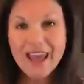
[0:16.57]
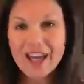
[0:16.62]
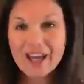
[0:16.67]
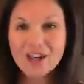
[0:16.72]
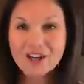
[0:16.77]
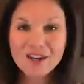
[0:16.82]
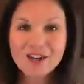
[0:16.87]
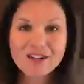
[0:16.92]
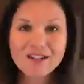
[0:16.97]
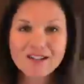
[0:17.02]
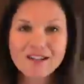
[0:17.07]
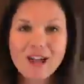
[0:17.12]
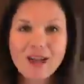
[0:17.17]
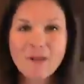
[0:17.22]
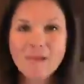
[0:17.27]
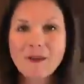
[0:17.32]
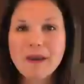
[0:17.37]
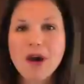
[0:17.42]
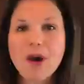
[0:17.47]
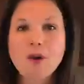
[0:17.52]
It cooks
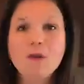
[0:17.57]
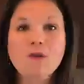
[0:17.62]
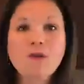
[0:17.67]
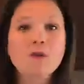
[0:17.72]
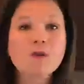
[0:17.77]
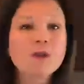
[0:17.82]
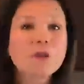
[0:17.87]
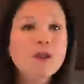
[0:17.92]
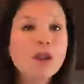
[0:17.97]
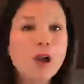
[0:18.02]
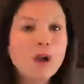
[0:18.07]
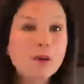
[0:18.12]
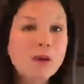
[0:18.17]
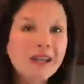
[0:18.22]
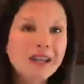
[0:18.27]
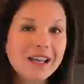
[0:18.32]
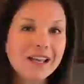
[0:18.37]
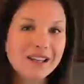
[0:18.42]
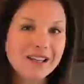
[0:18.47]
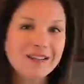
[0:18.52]
up over low
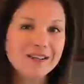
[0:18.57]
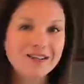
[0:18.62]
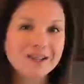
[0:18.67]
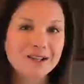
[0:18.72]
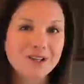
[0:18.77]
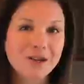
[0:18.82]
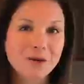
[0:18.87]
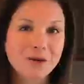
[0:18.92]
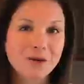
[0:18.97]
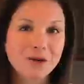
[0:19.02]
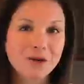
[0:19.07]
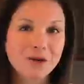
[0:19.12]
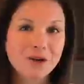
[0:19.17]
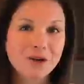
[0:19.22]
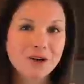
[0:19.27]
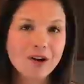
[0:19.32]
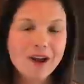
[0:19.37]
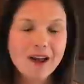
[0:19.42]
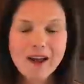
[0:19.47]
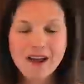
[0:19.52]
heat in the slow
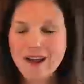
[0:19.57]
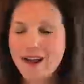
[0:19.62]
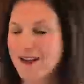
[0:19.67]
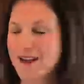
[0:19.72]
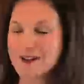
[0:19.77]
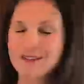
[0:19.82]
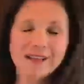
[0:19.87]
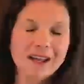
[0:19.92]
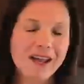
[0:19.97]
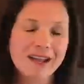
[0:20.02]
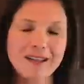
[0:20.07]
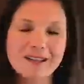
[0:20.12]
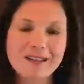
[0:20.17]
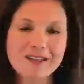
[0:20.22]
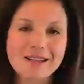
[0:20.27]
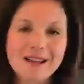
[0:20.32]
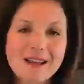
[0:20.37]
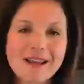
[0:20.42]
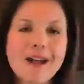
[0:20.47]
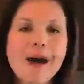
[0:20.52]
cooker and
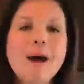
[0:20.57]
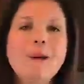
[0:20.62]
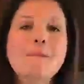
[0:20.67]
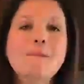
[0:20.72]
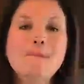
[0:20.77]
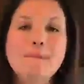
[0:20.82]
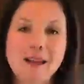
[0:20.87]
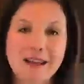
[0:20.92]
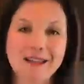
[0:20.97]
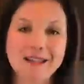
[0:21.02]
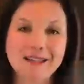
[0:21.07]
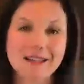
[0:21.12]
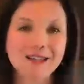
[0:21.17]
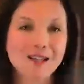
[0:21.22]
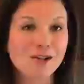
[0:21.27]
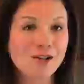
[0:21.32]
tastes amazing.